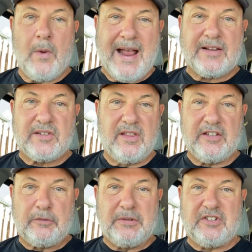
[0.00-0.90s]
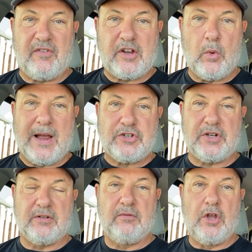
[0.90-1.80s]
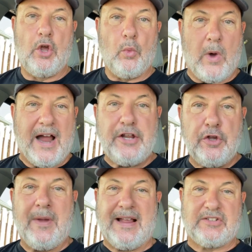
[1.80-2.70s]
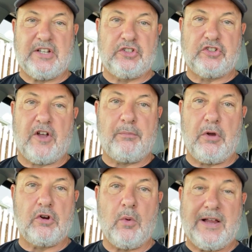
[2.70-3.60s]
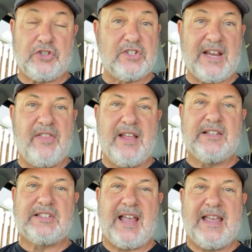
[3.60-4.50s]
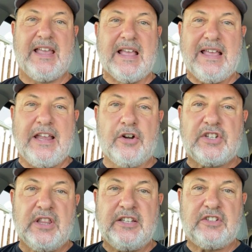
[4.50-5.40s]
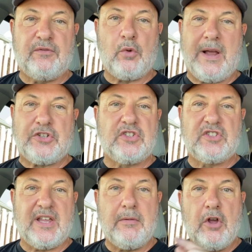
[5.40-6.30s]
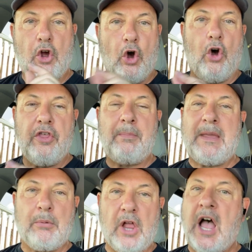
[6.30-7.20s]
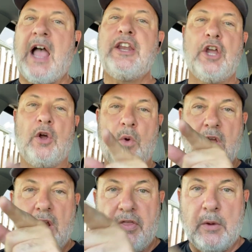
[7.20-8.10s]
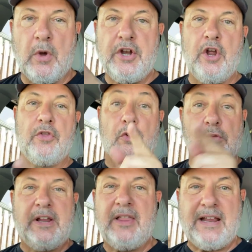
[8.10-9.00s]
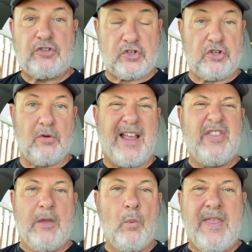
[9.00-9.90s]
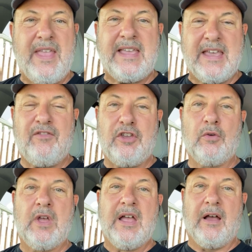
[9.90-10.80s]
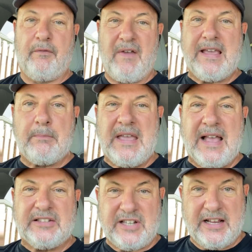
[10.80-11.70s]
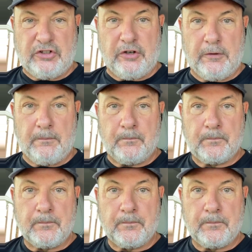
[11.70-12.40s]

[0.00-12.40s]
you ask this specific question? Why do you ask such softball questions? And then say, here's a list of questions that all the people I know, they want to know the real answers to. And then when they give you a fake BS answer,